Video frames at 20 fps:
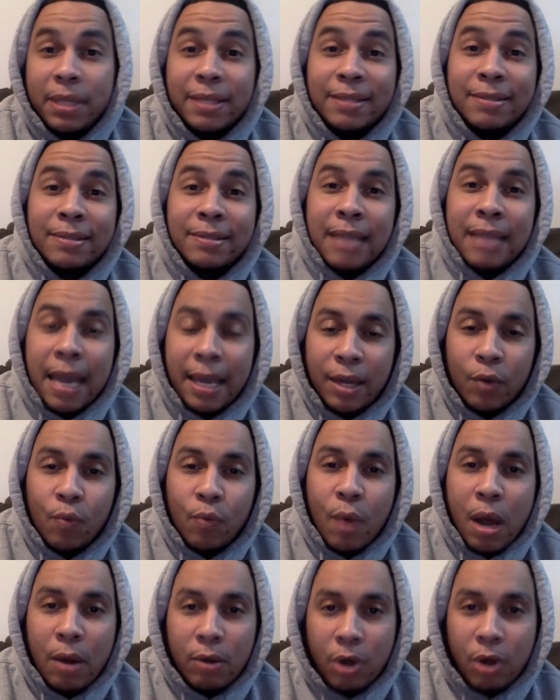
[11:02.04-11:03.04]
the second
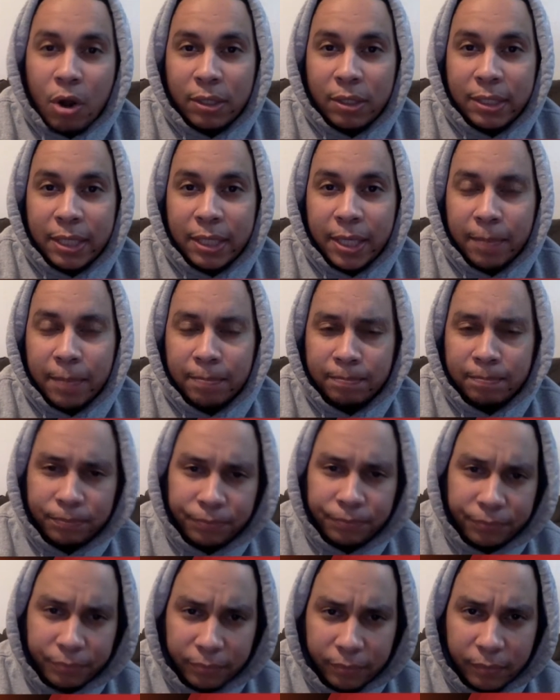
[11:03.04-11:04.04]
wild card team
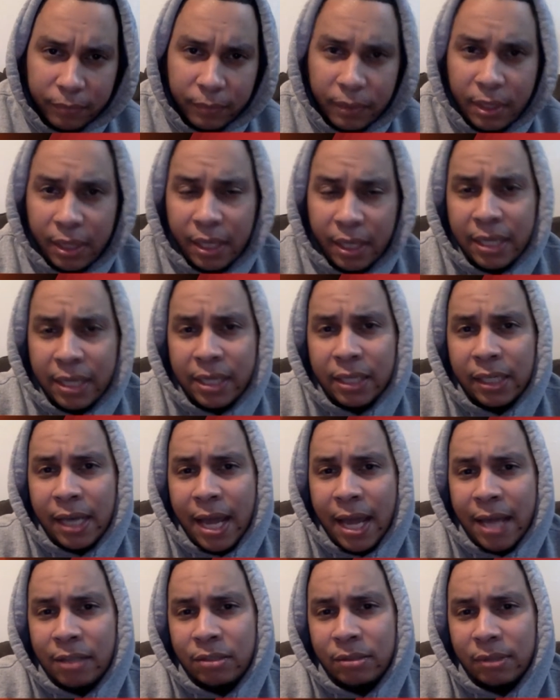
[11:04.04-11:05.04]
in
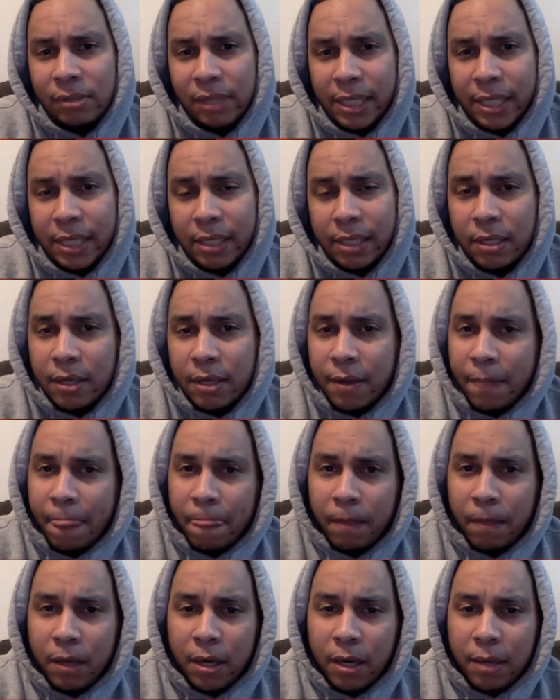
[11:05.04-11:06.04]
National League.
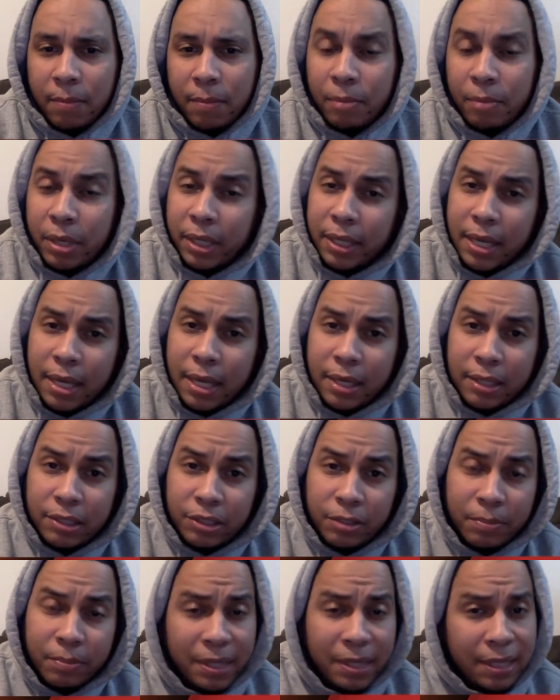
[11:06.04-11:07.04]
Um, but again, it
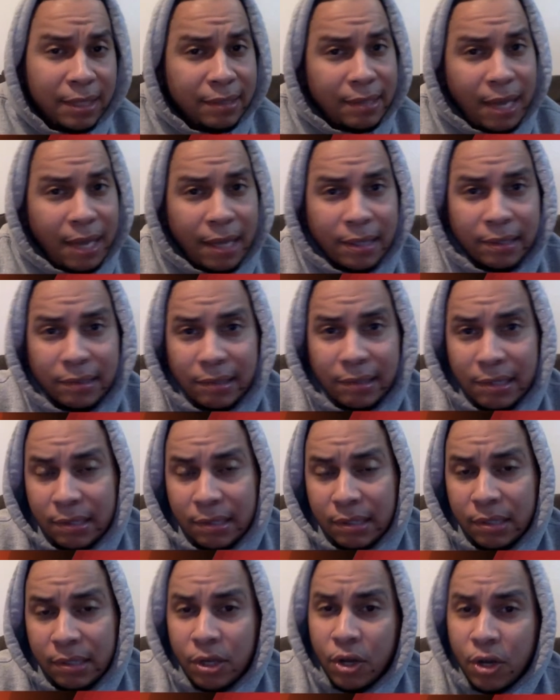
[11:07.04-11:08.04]
should be an exciting
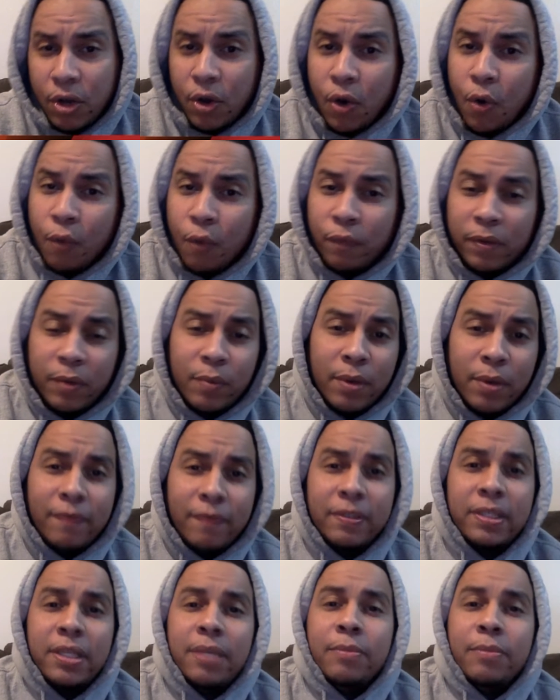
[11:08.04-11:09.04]
season. Hopefully,
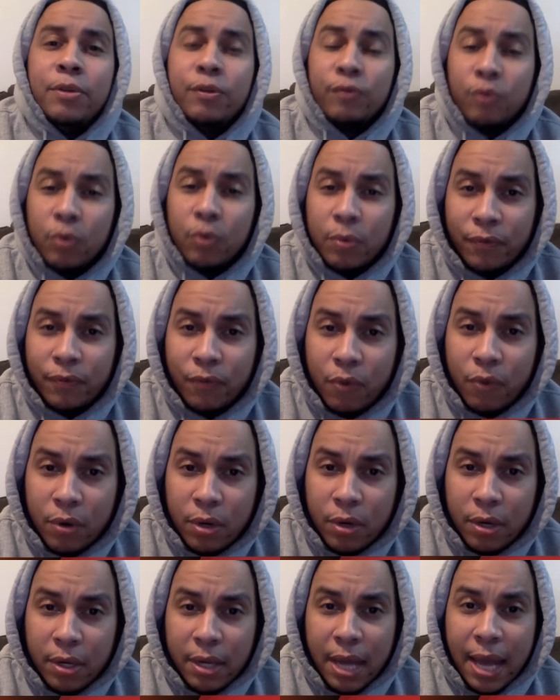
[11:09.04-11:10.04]
whatever team you're rooting
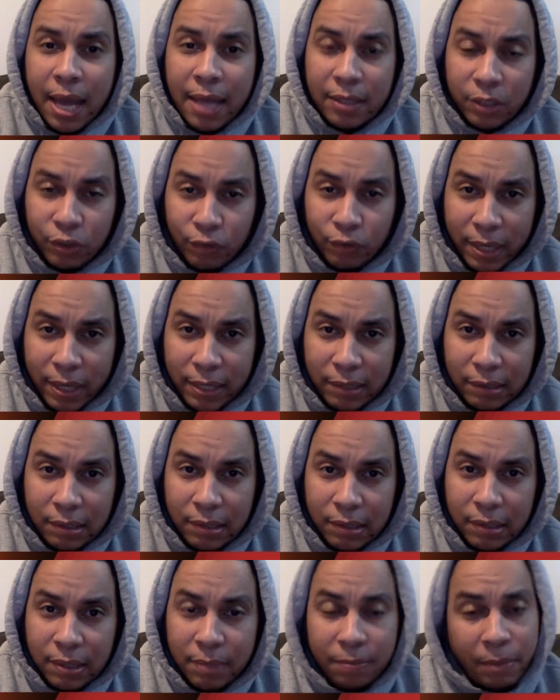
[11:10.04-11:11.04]
for has a great
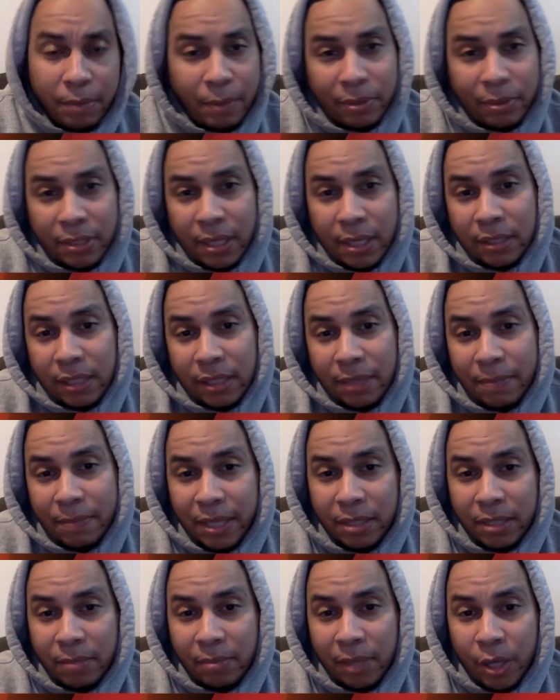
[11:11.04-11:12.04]
season and potentially
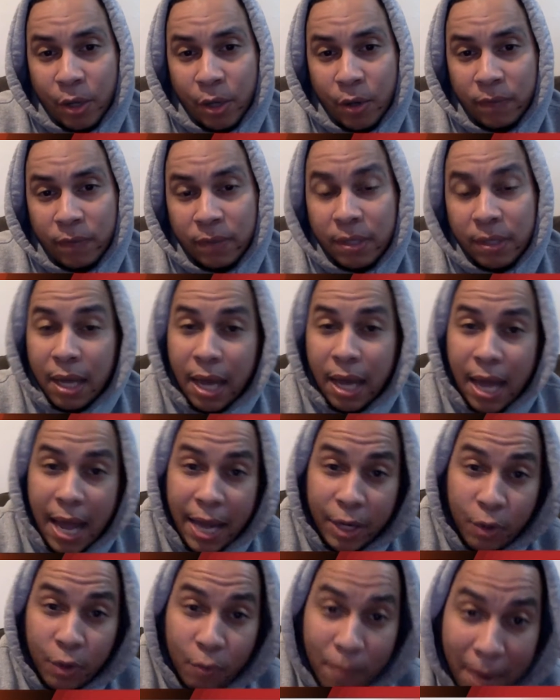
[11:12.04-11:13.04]
makes the playoffs.
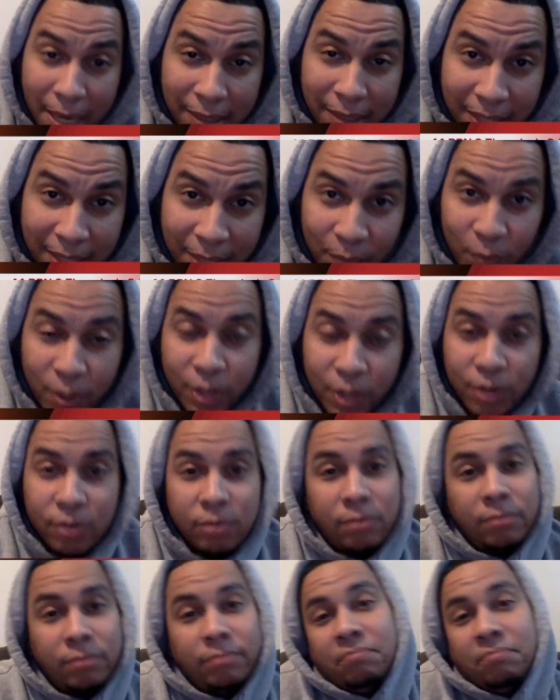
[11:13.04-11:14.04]
I know my team will.